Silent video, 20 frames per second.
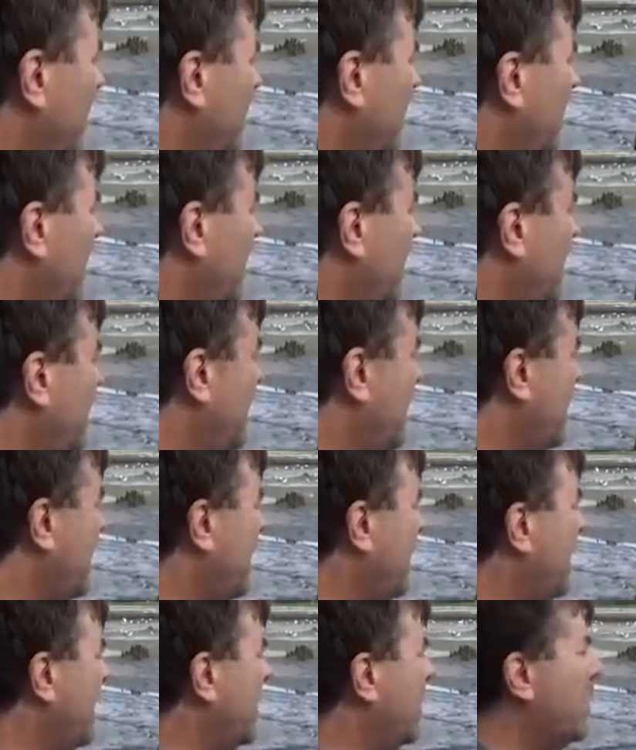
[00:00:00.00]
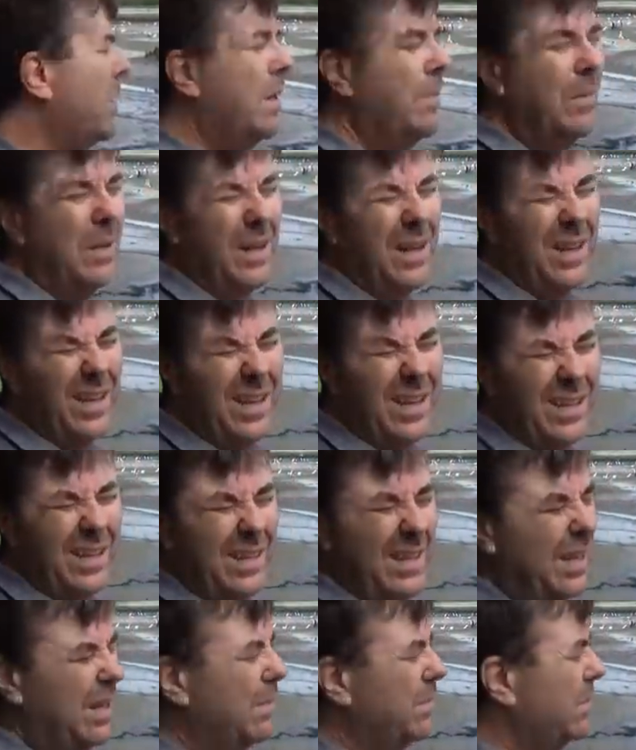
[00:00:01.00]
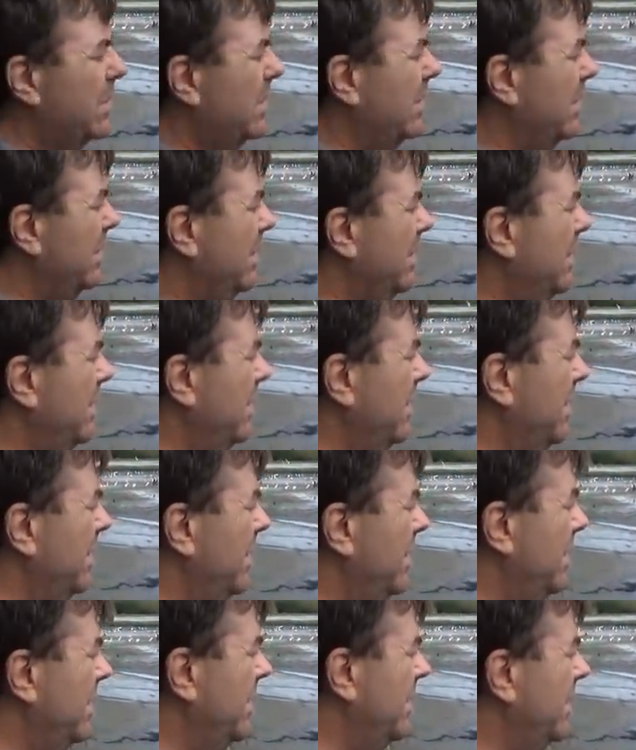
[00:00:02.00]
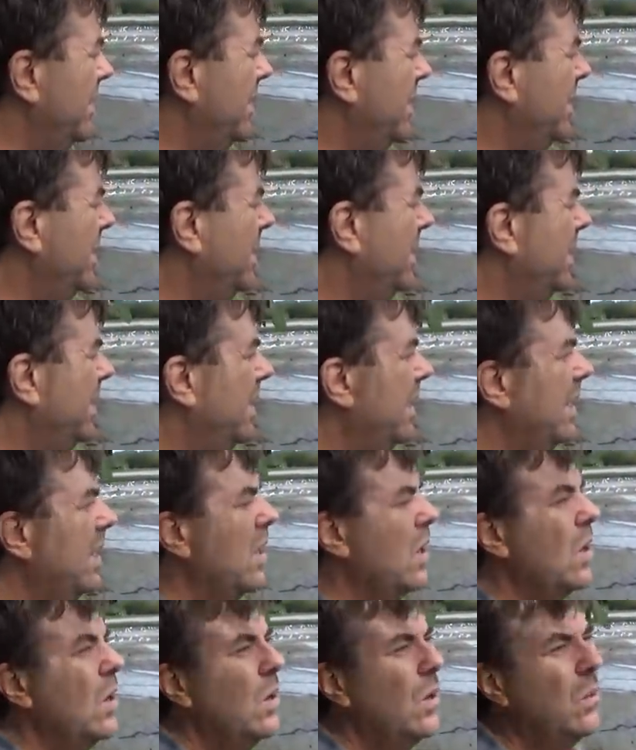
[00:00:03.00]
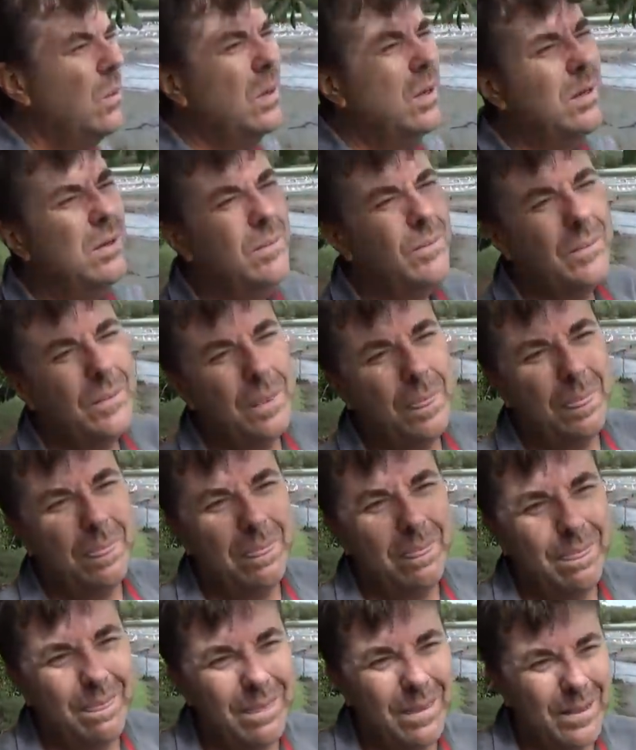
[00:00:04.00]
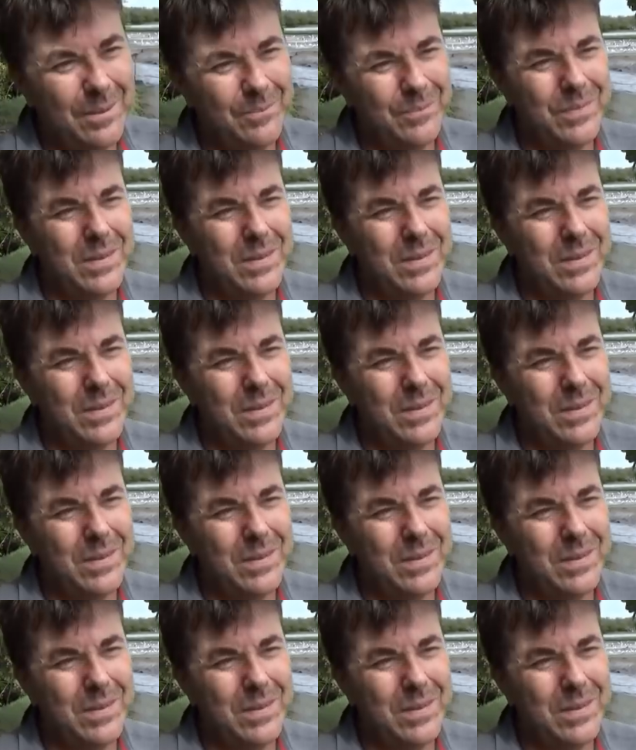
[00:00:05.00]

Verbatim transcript: well, was from to yeah. from a different pond well, putting in fertilizer.